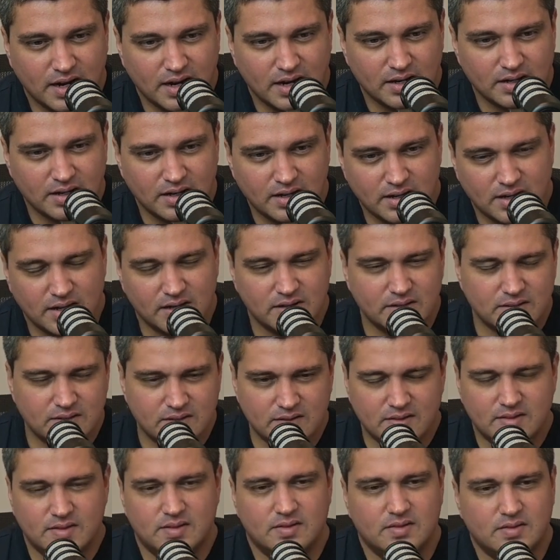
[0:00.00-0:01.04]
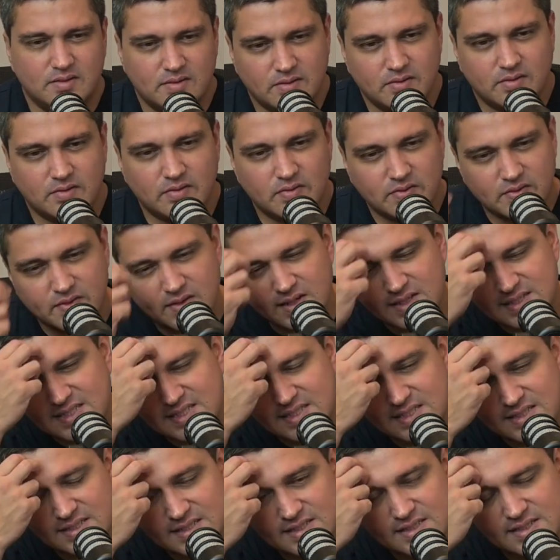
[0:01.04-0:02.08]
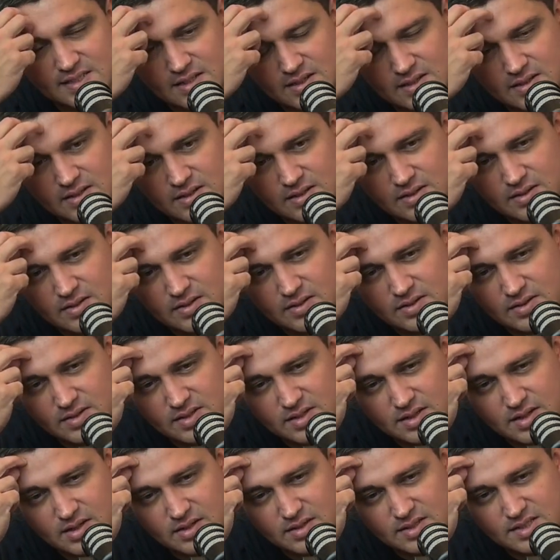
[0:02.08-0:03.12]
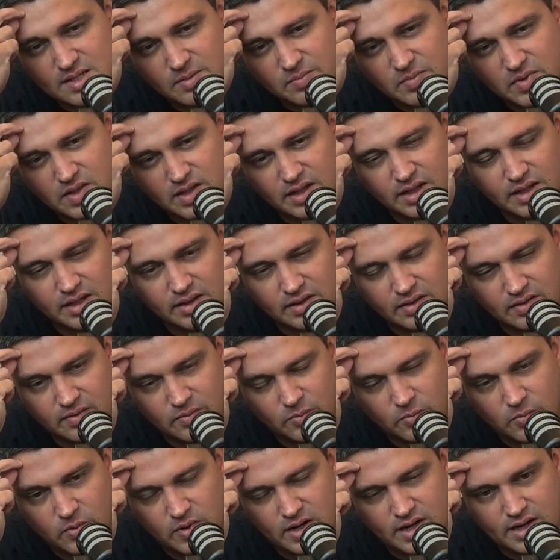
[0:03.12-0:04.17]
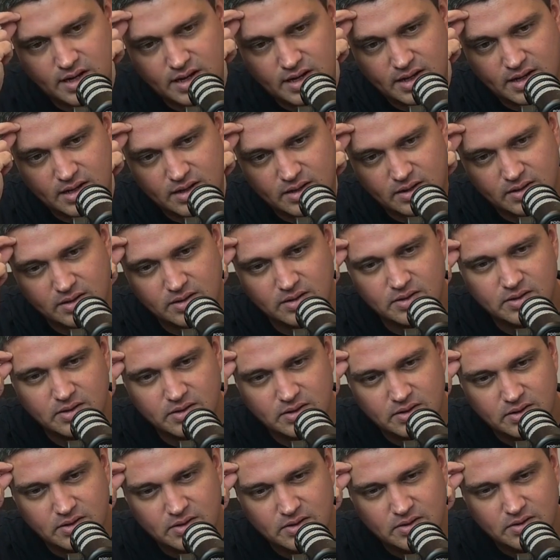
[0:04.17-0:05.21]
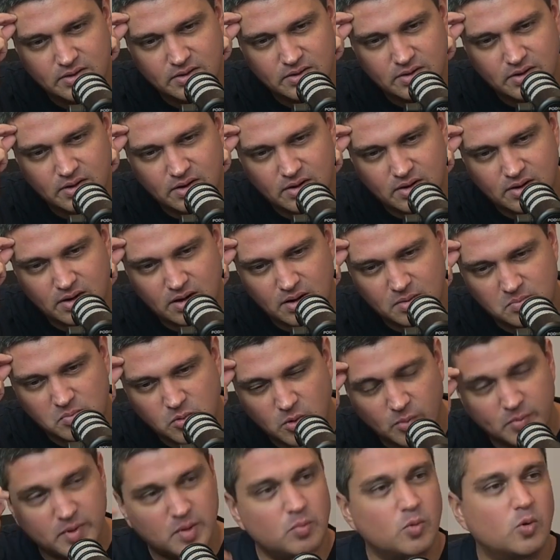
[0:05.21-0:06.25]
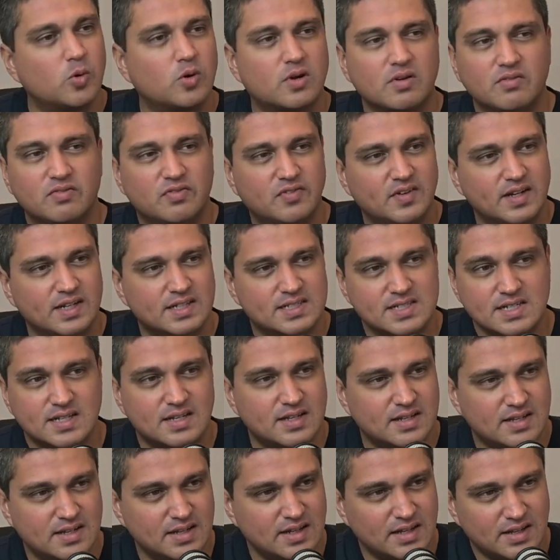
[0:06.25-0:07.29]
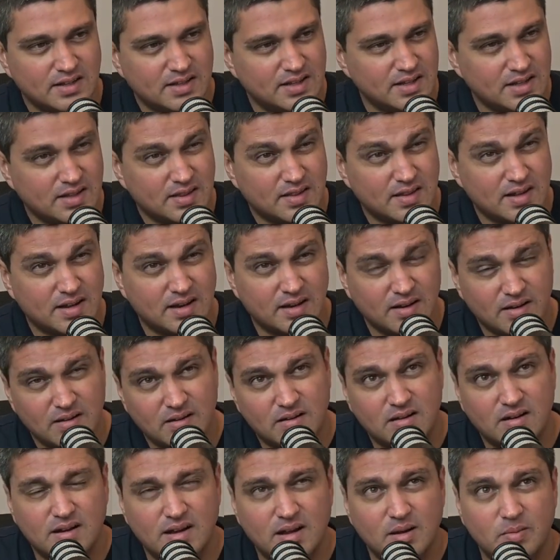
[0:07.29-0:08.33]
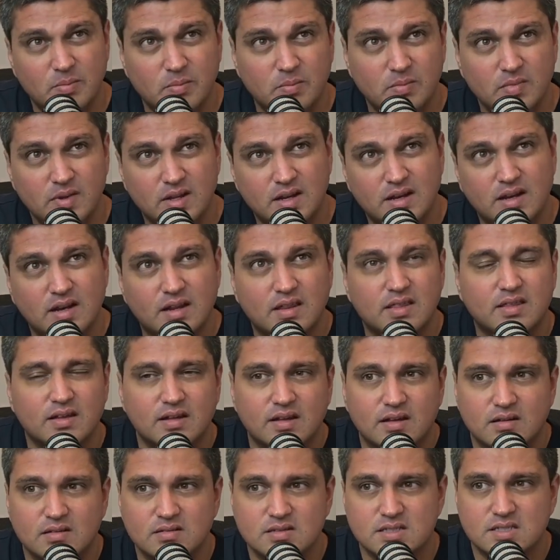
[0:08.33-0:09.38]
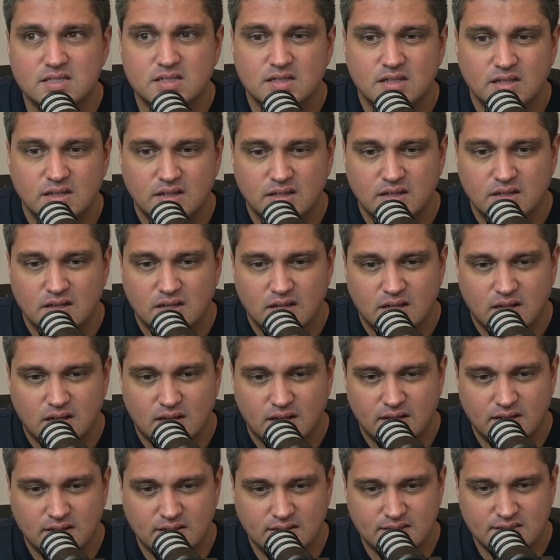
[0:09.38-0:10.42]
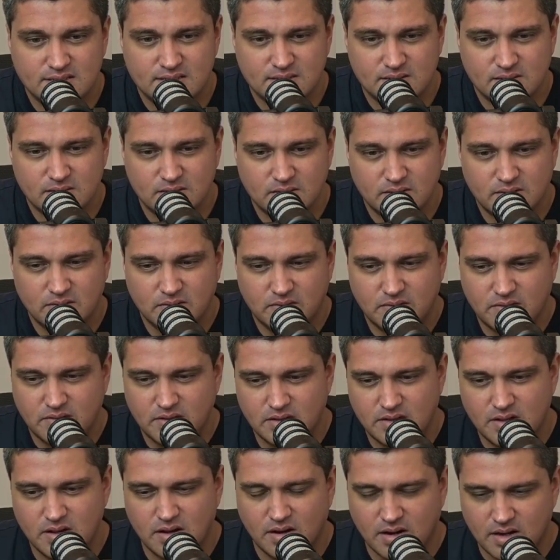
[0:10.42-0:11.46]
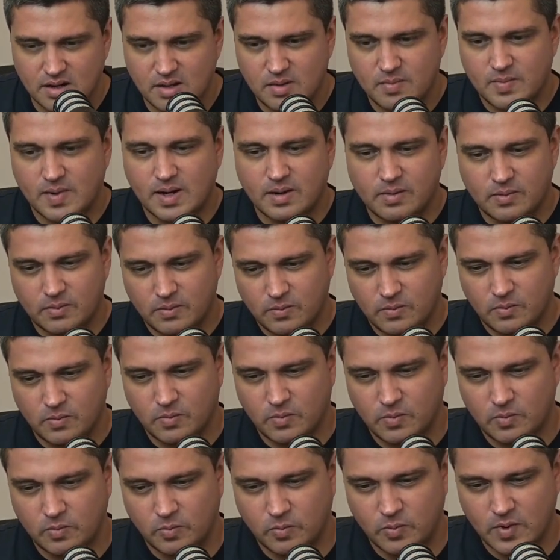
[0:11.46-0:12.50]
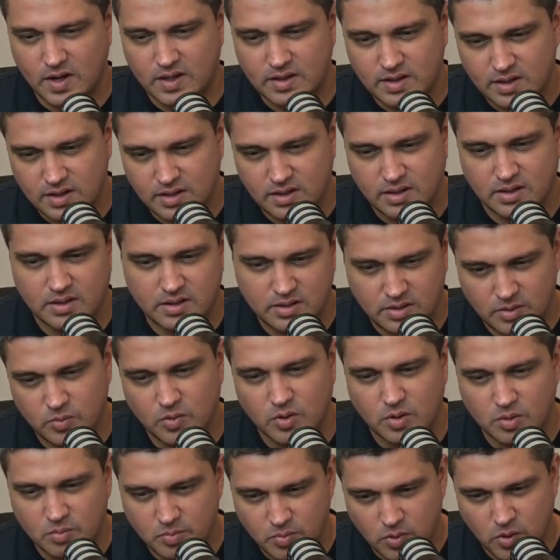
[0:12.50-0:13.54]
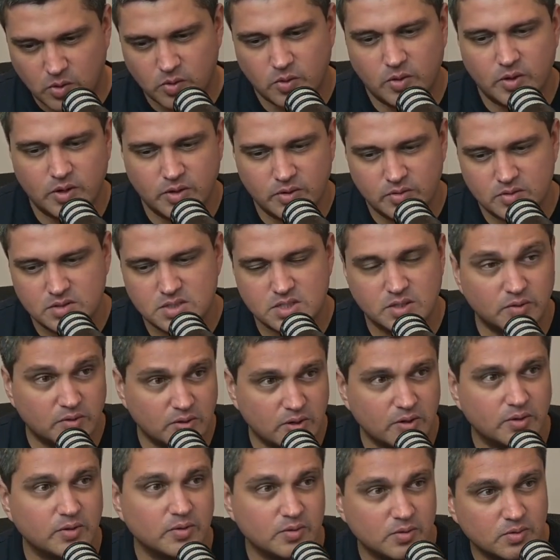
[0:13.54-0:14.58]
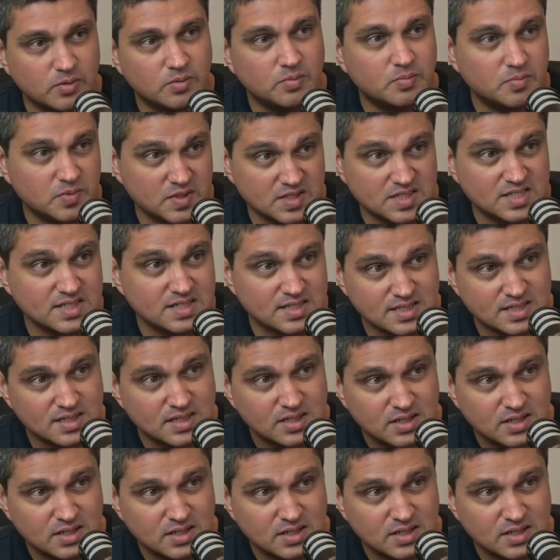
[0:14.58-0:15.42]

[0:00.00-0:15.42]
and this is something where I'm probably more conflicted than I am in anything else, is the idea about whether you want to borrow to grow your business.